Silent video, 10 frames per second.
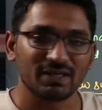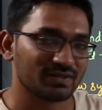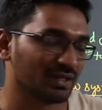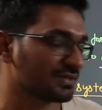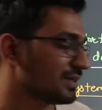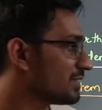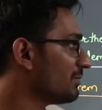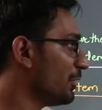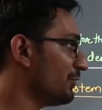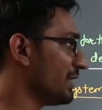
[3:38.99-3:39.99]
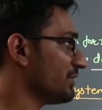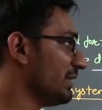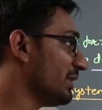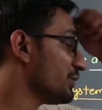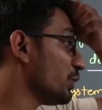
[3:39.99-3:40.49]
discuss this
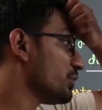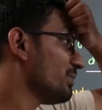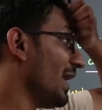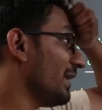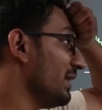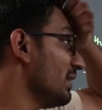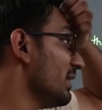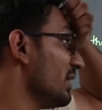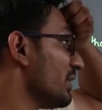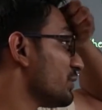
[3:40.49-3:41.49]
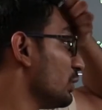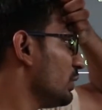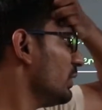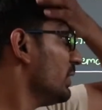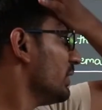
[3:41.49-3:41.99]
manufacturing resource planning.
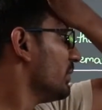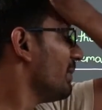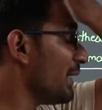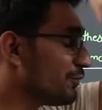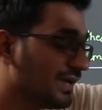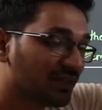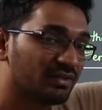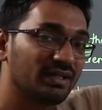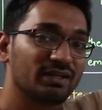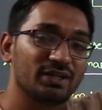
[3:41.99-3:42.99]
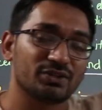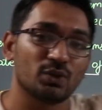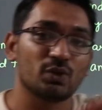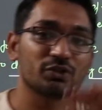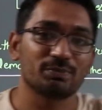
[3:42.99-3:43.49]
So manufacturing
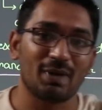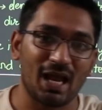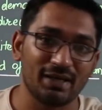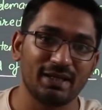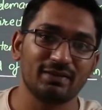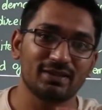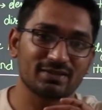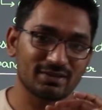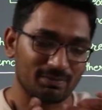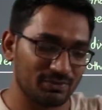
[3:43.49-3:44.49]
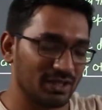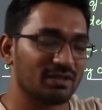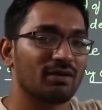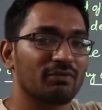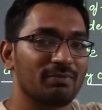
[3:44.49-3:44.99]
resource planning, the
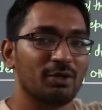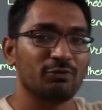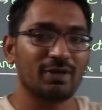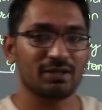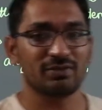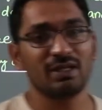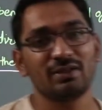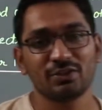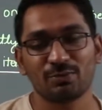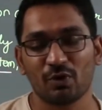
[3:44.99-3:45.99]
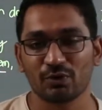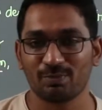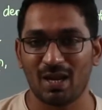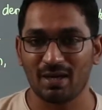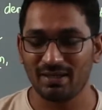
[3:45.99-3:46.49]
subject of manufacturing resource
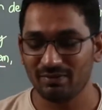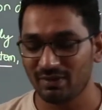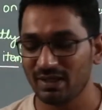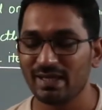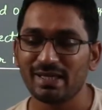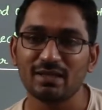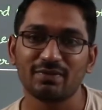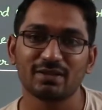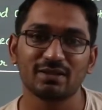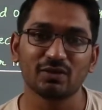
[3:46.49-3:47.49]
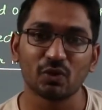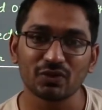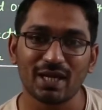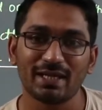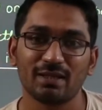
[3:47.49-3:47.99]
planning will deal with
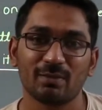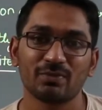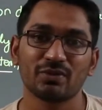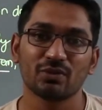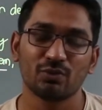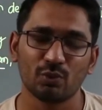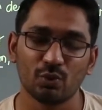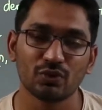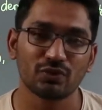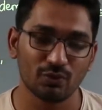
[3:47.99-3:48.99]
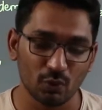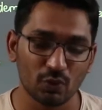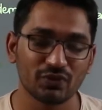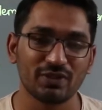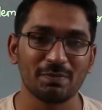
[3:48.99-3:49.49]
those items
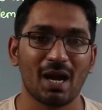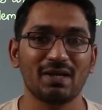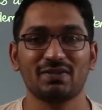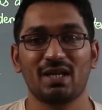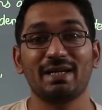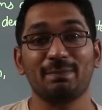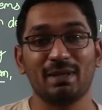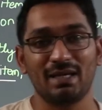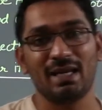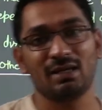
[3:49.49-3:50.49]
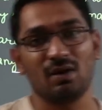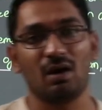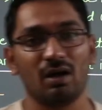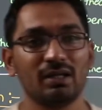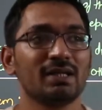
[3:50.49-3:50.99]
whose demands are depending
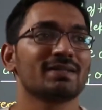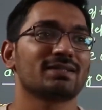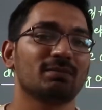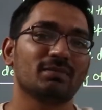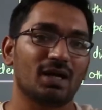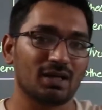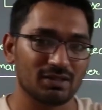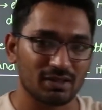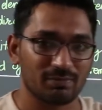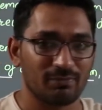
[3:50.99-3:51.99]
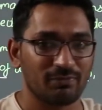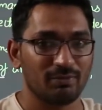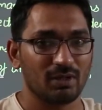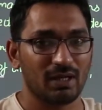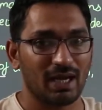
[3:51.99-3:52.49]
on some another
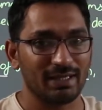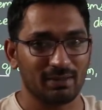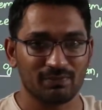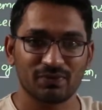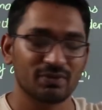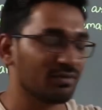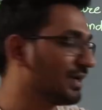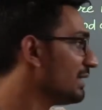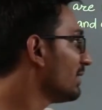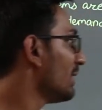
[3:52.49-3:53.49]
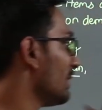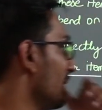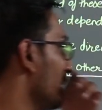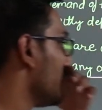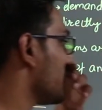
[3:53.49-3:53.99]
items. Right?
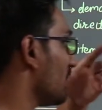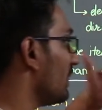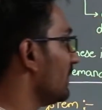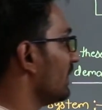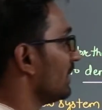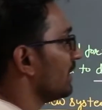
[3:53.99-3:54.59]
So